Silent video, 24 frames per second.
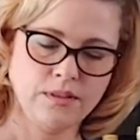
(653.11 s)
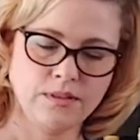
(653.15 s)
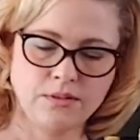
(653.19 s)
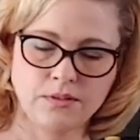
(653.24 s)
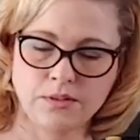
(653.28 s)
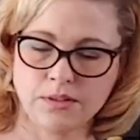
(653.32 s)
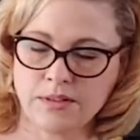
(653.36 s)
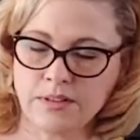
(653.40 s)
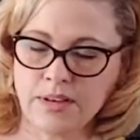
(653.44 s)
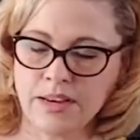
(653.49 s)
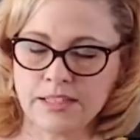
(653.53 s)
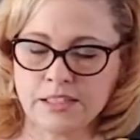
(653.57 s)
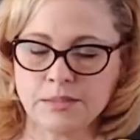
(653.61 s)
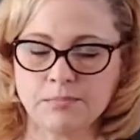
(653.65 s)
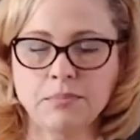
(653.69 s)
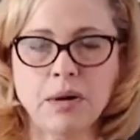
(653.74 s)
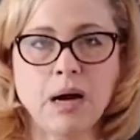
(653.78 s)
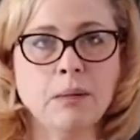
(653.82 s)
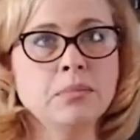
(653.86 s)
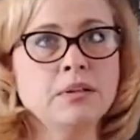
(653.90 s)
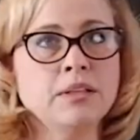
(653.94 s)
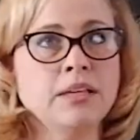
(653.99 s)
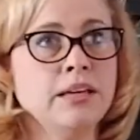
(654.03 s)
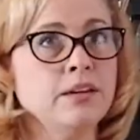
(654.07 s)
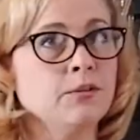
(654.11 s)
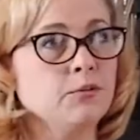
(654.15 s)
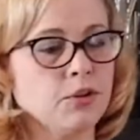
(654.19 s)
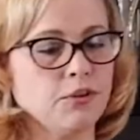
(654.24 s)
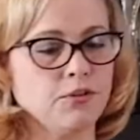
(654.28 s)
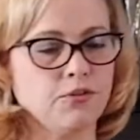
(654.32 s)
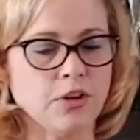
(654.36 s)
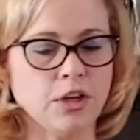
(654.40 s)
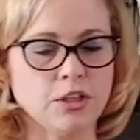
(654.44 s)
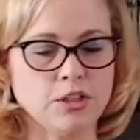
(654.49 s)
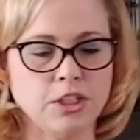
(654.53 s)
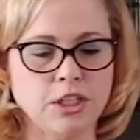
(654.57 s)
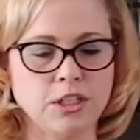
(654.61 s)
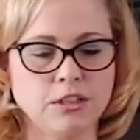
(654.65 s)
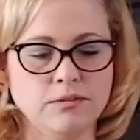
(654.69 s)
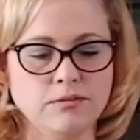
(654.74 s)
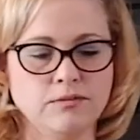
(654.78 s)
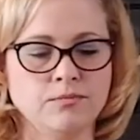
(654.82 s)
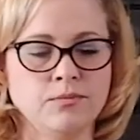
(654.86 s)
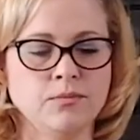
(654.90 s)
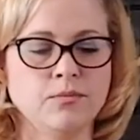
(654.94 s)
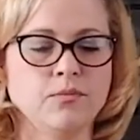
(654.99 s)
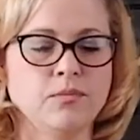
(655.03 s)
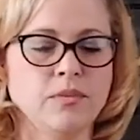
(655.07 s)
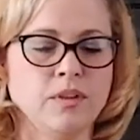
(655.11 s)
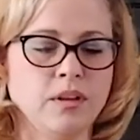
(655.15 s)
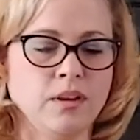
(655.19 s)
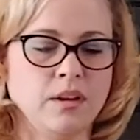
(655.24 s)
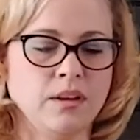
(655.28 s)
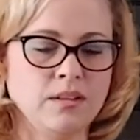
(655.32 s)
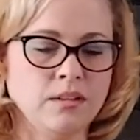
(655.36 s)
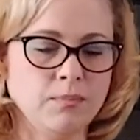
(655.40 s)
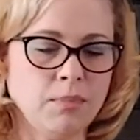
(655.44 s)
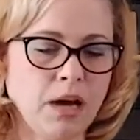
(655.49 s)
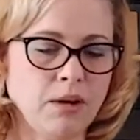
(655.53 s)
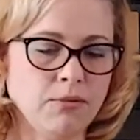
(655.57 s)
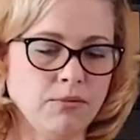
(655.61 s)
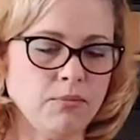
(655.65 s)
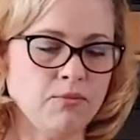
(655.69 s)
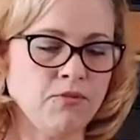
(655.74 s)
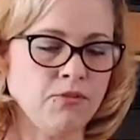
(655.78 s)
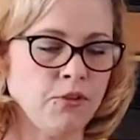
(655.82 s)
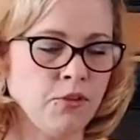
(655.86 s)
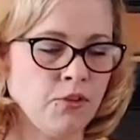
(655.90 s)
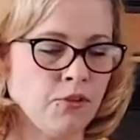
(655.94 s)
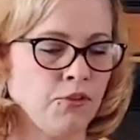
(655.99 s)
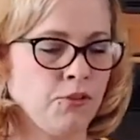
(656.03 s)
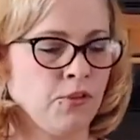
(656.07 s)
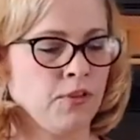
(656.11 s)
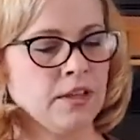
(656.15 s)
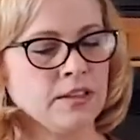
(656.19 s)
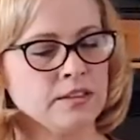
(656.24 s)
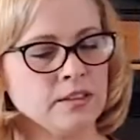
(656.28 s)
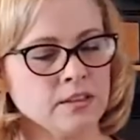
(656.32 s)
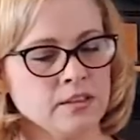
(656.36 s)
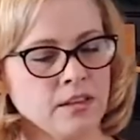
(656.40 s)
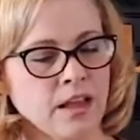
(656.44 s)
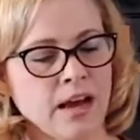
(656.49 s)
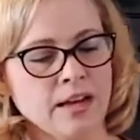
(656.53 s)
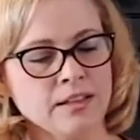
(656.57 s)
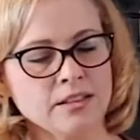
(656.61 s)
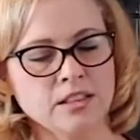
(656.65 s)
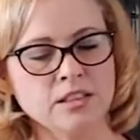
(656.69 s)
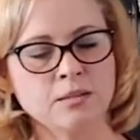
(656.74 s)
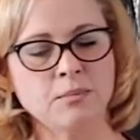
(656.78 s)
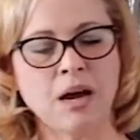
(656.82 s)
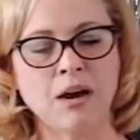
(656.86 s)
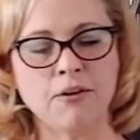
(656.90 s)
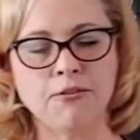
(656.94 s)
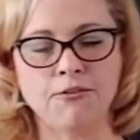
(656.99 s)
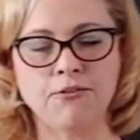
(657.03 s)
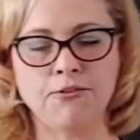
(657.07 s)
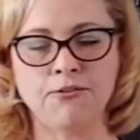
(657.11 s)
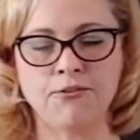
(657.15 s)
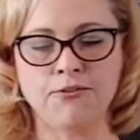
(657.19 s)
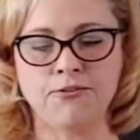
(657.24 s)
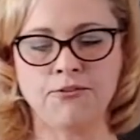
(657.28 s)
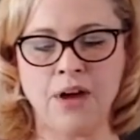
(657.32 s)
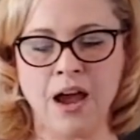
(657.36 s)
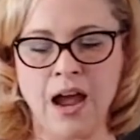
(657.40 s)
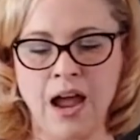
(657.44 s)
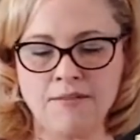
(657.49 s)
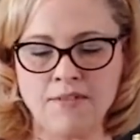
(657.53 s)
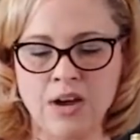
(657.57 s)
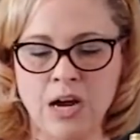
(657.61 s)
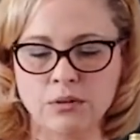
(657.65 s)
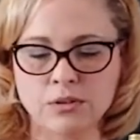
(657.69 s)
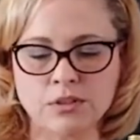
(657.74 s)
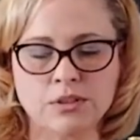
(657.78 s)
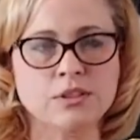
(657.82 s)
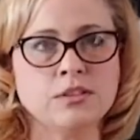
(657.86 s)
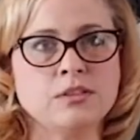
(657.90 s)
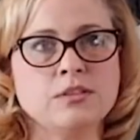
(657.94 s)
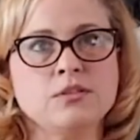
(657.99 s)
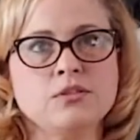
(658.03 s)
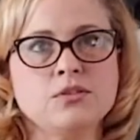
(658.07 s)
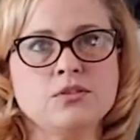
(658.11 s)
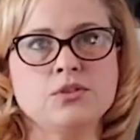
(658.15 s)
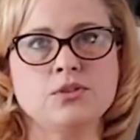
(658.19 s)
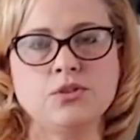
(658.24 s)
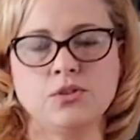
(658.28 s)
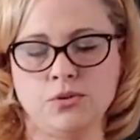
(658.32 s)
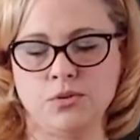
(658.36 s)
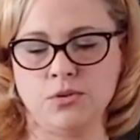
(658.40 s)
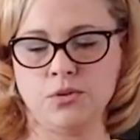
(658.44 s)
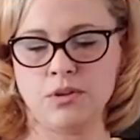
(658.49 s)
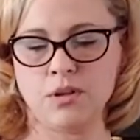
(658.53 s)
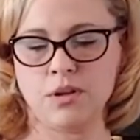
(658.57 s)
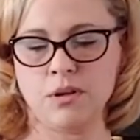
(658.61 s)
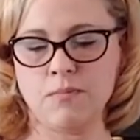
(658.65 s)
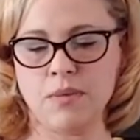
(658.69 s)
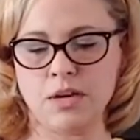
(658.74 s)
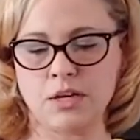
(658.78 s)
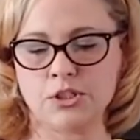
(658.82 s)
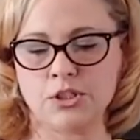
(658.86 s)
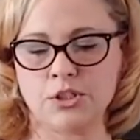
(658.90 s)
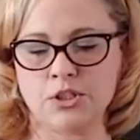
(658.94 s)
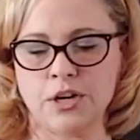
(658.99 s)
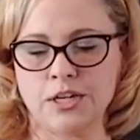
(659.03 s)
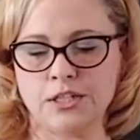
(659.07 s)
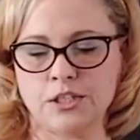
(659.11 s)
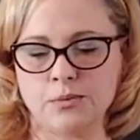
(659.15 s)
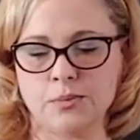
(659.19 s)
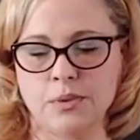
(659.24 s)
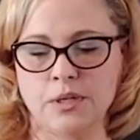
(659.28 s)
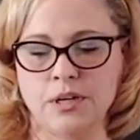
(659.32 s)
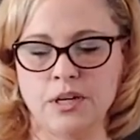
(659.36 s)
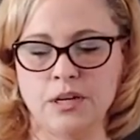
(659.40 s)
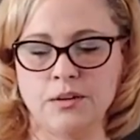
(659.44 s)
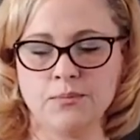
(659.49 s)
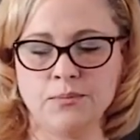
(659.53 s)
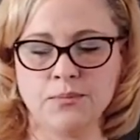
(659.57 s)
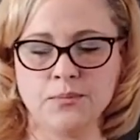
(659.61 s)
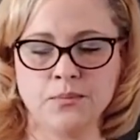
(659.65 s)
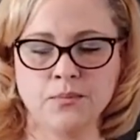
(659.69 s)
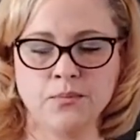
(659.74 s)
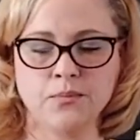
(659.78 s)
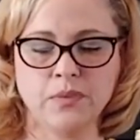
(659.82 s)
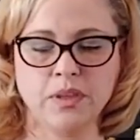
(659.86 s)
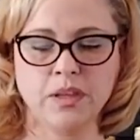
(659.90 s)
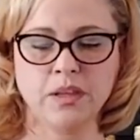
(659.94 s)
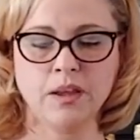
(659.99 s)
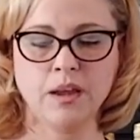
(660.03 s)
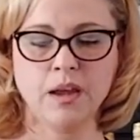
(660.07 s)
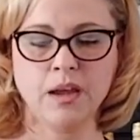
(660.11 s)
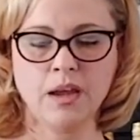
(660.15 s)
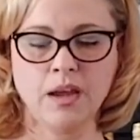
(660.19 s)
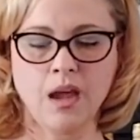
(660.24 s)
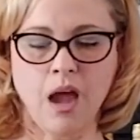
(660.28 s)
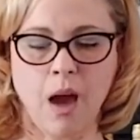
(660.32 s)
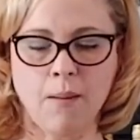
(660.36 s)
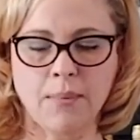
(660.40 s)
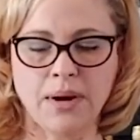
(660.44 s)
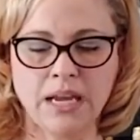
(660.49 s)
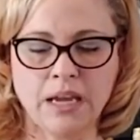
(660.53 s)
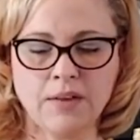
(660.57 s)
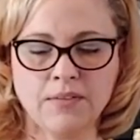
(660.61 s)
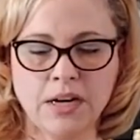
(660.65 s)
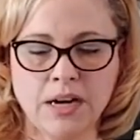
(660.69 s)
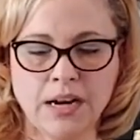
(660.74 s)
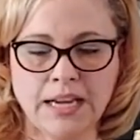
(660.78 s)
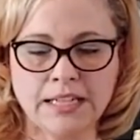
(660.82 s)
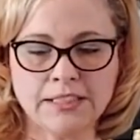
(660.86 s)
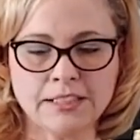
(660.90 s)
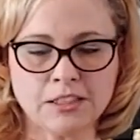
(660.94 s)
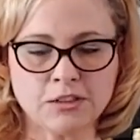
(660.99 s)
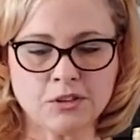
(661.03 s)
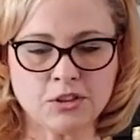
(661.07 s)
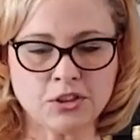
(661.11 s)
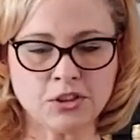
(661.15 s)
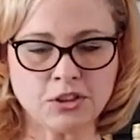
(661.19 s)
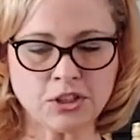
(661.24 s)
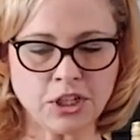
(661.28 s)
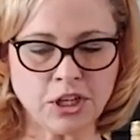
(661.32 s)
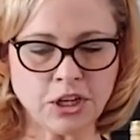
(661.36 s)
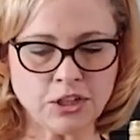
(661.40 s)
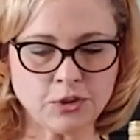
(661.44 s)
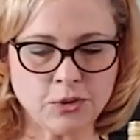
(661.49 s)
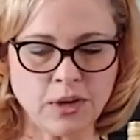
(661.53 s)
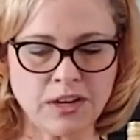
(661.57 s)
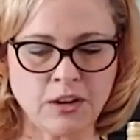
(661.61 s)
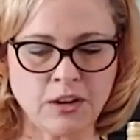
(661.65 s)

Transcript: So it's nice, bubbly, and refreshing. It's about, for this glass, it's about 5 ounces to the mixture I just put in. I'm gonna give it a nice little stir so I